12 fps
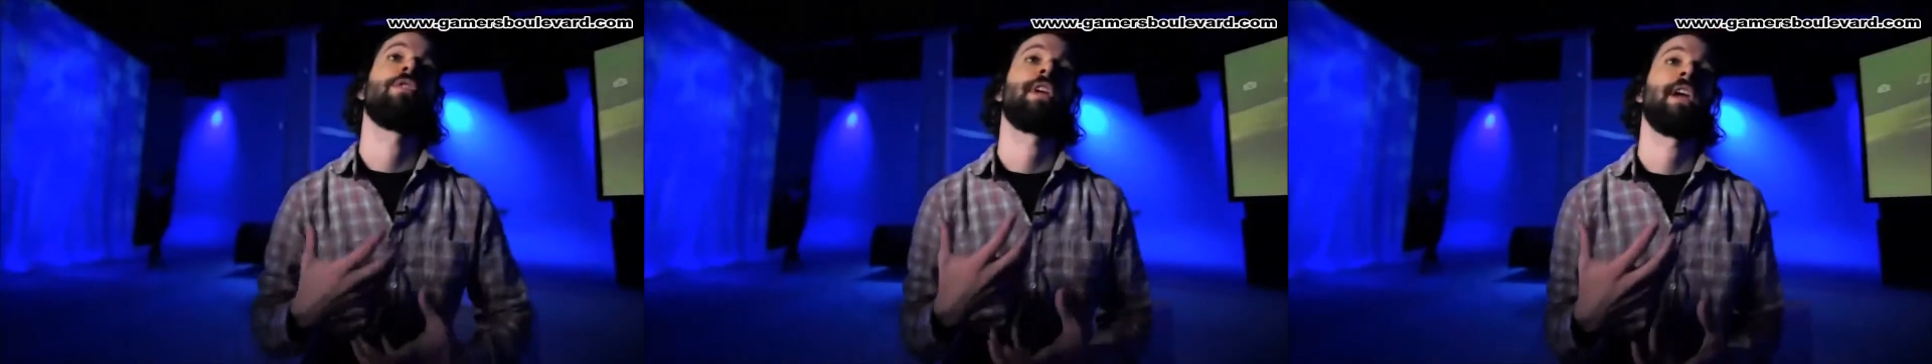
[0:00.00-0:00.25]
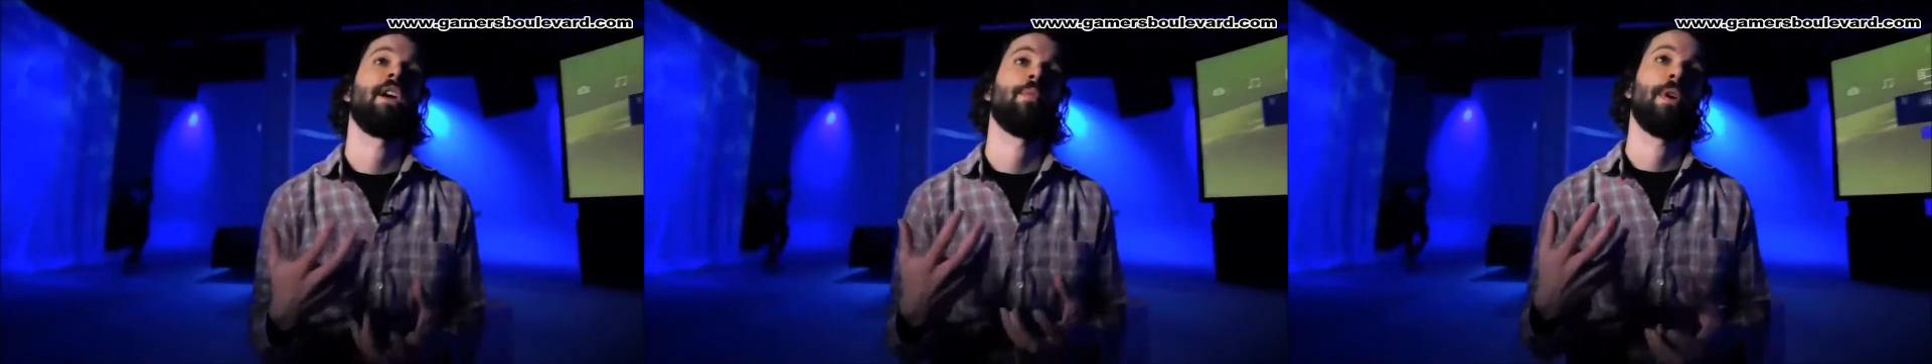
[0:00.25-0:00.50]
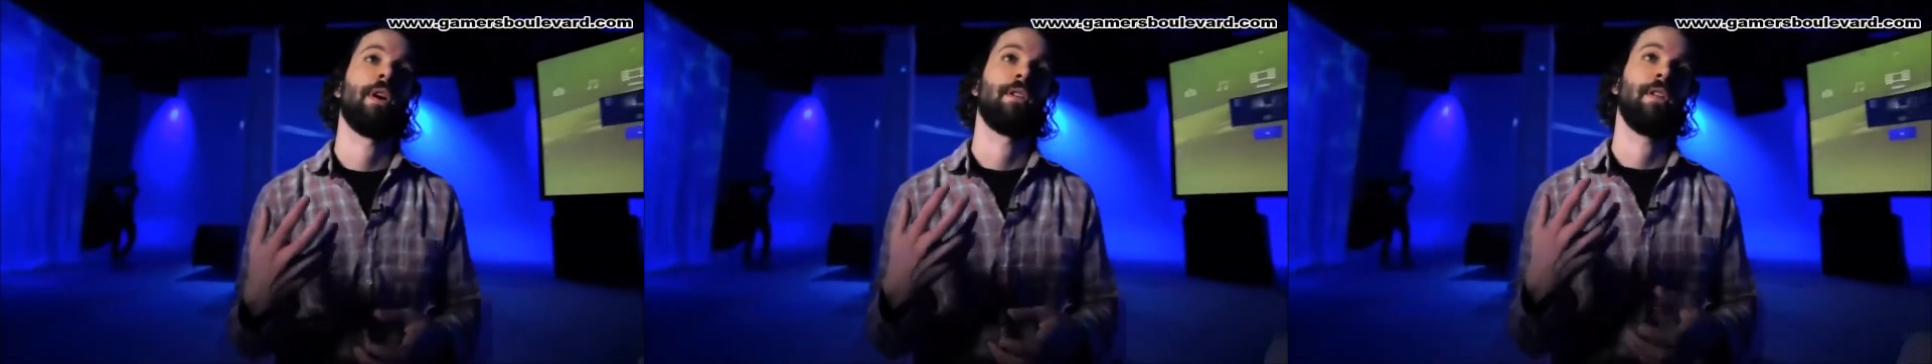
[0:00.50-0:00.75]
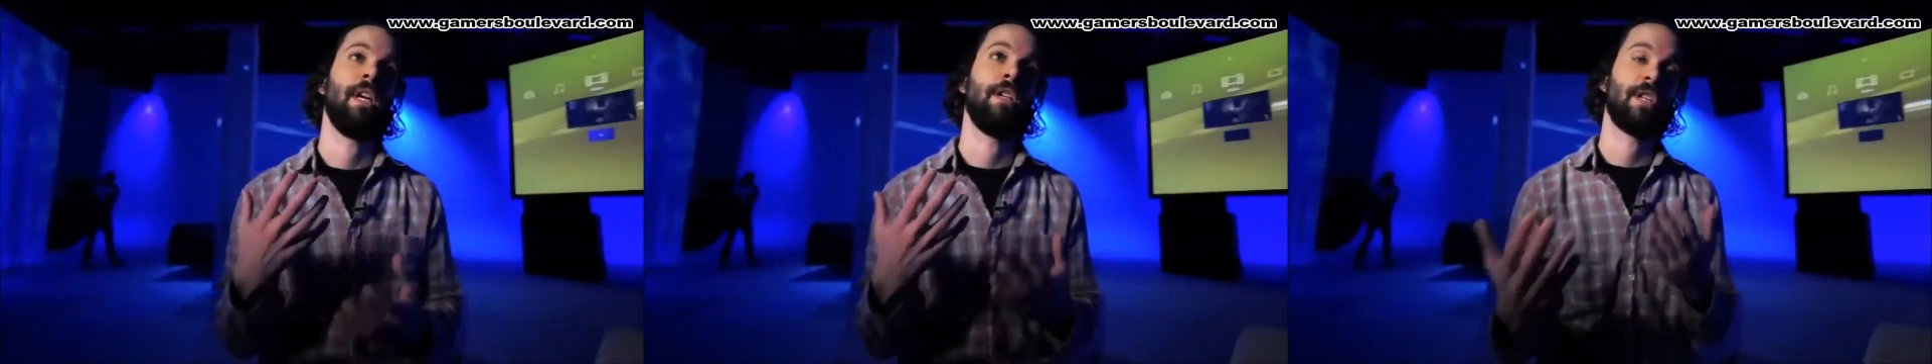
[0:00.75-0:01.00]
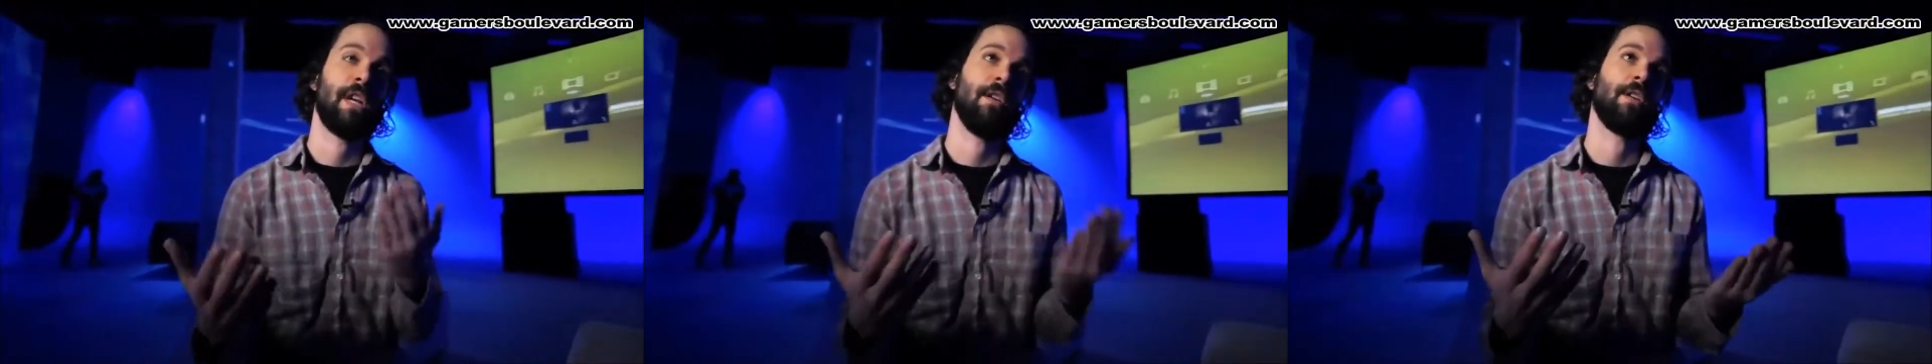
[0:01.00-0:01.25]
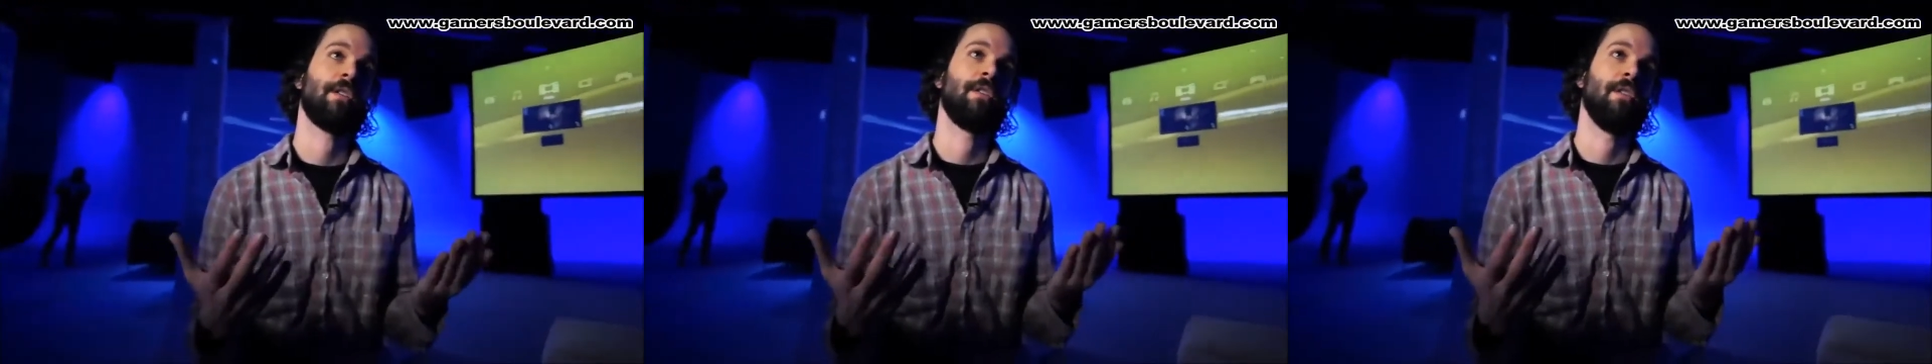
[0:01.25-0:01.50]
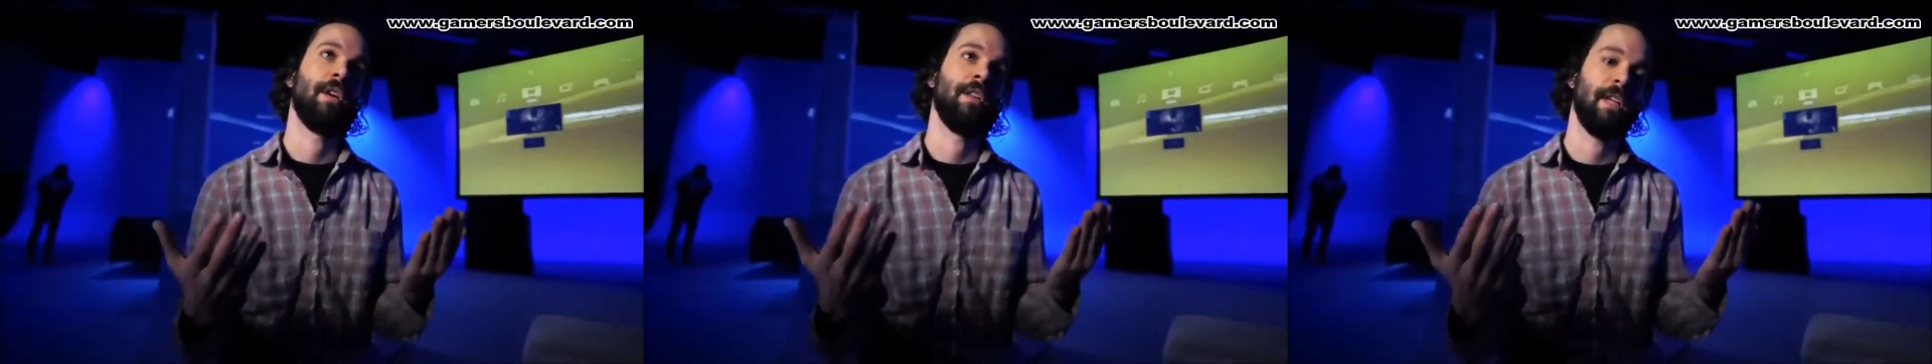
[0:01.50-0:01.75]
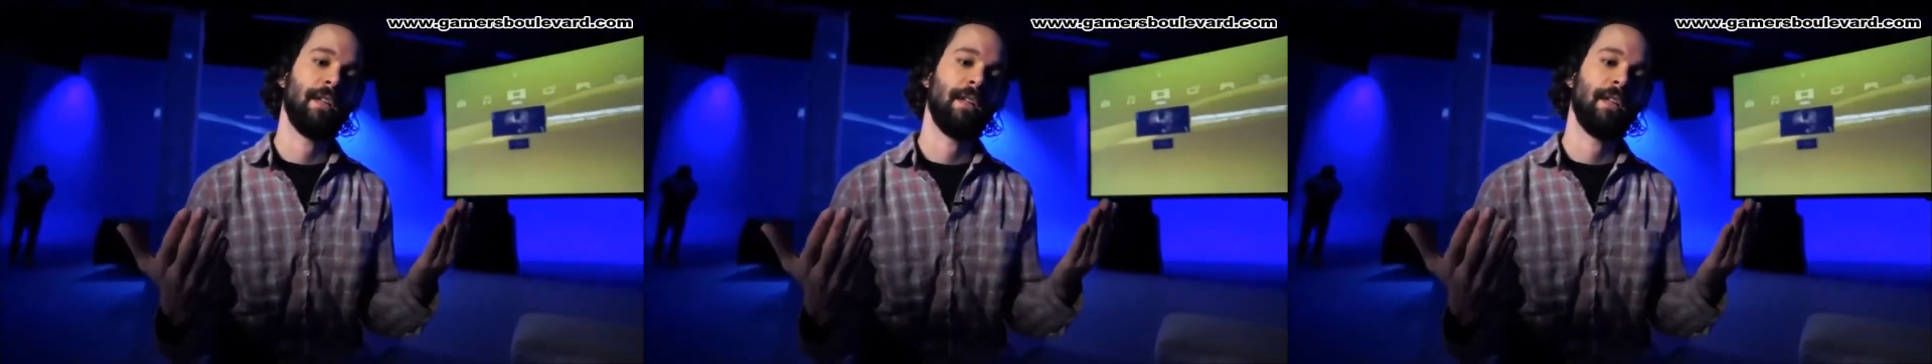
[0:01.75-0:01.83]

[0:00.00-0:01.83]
you to care about each character and